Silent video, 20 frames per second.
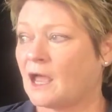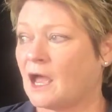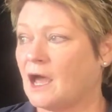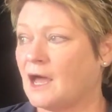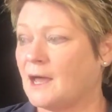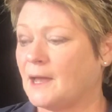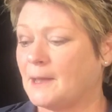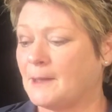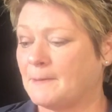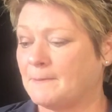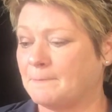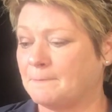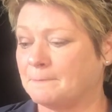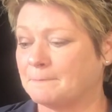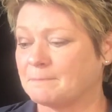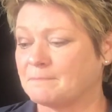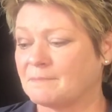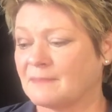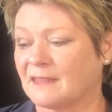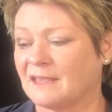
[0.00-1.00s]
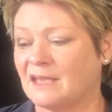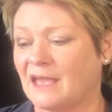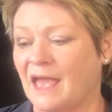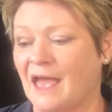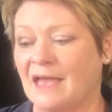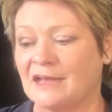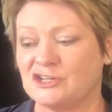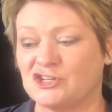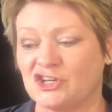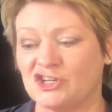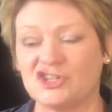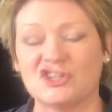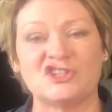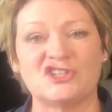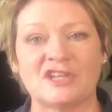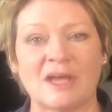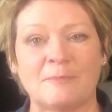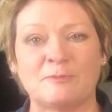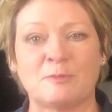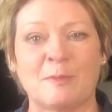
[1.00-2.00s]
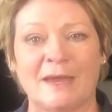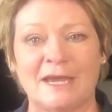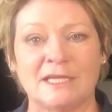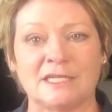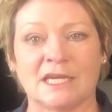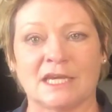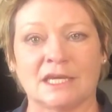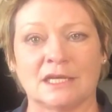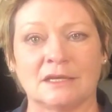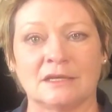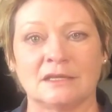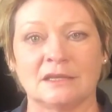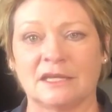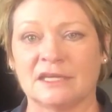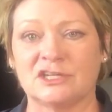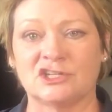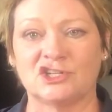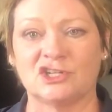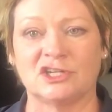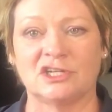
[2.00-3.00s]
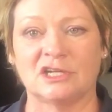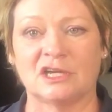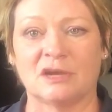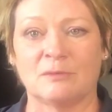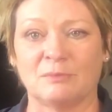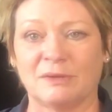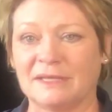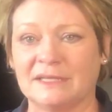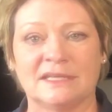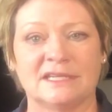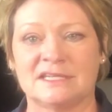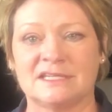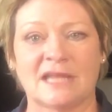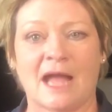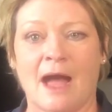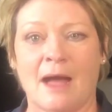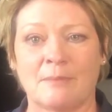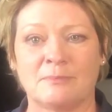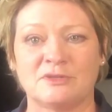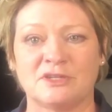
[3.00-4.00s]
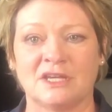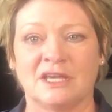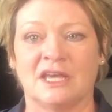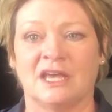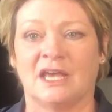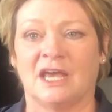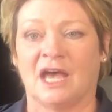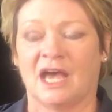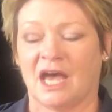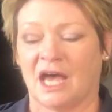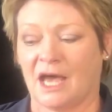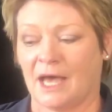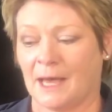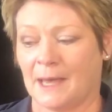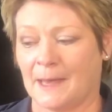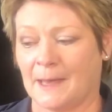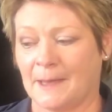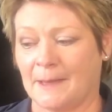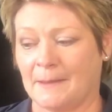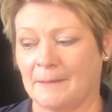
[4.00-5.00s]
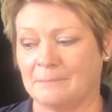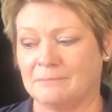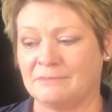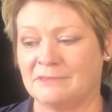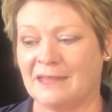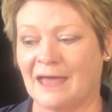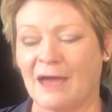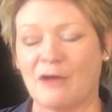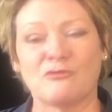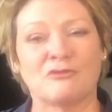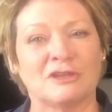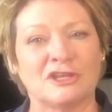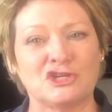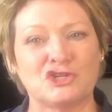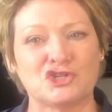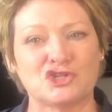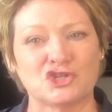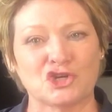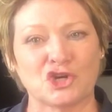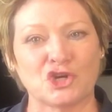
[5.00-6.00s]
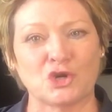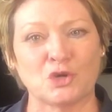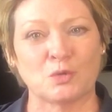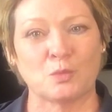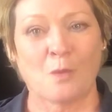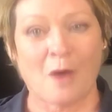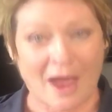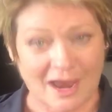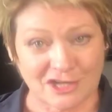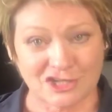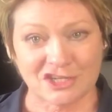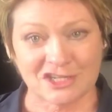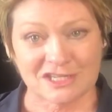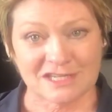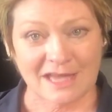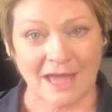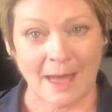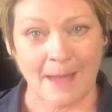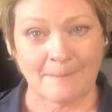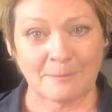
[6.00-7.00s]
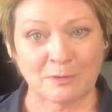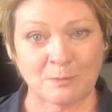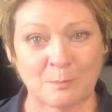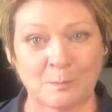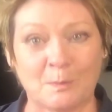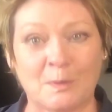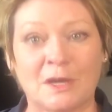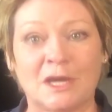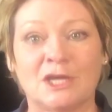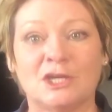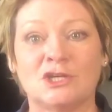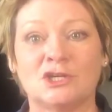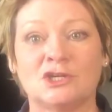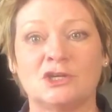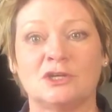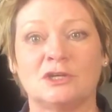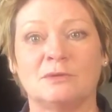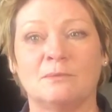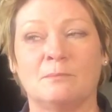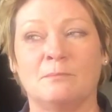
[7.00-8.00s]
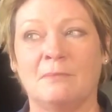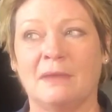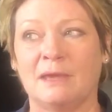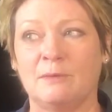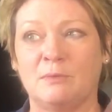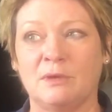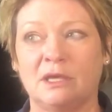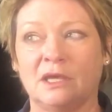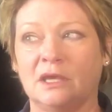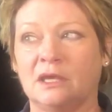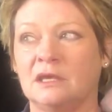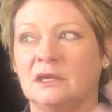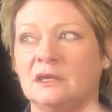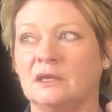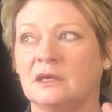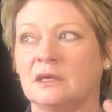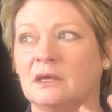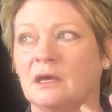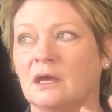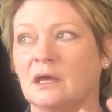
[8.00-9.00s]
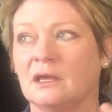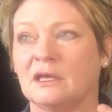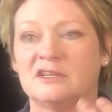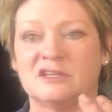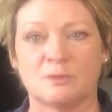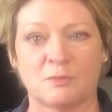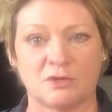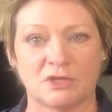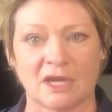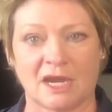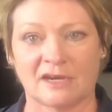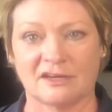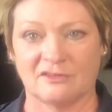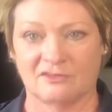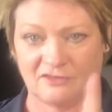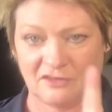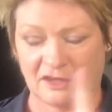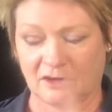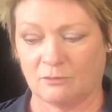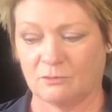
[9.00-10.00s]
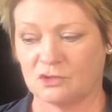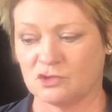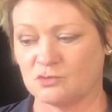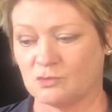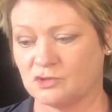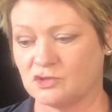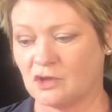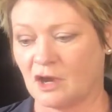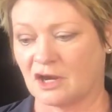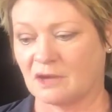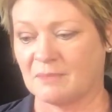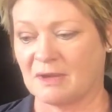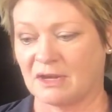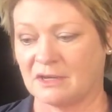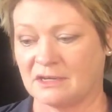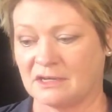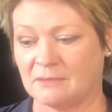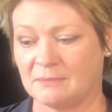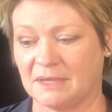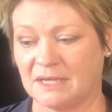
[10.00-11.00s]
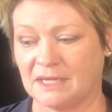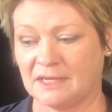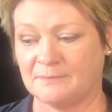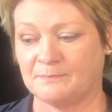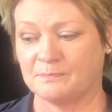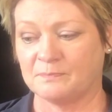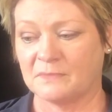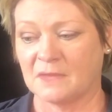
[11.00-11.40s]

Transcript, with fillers: Um, and she just stopped painting, like she completely stopped. Uh, not really sure why she stopped, but maybe uh, it's a projective thing, which we'll talk about in a minute.